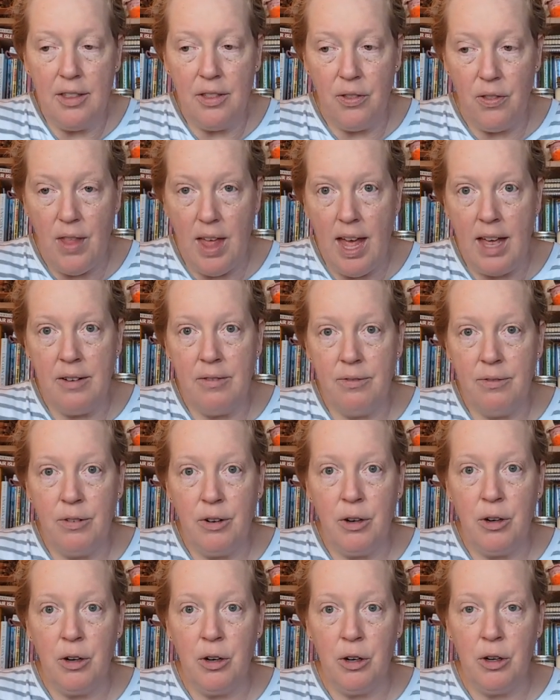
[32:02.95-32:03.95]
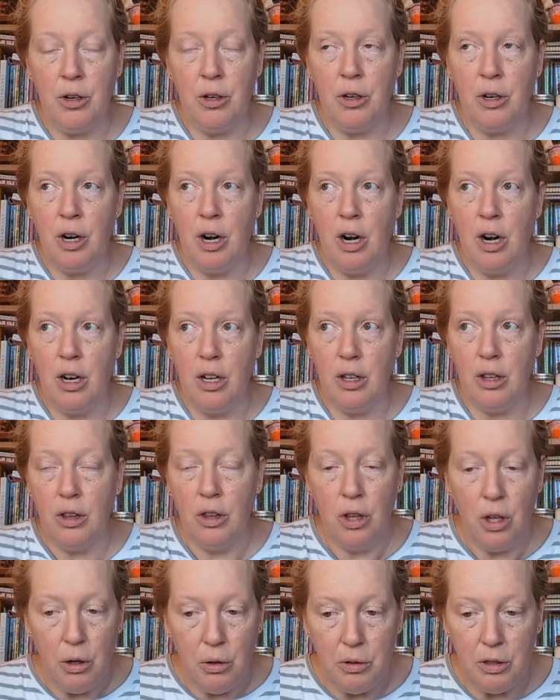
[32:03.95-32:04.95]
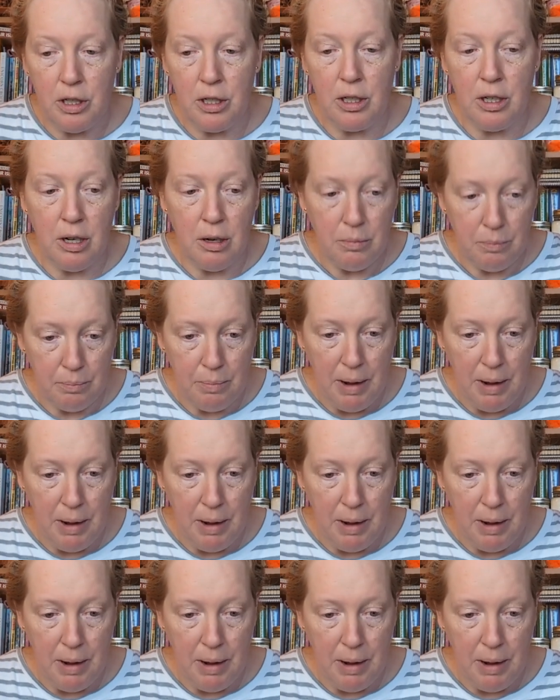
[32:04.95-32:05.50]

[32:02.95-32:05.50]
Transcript: than for her lower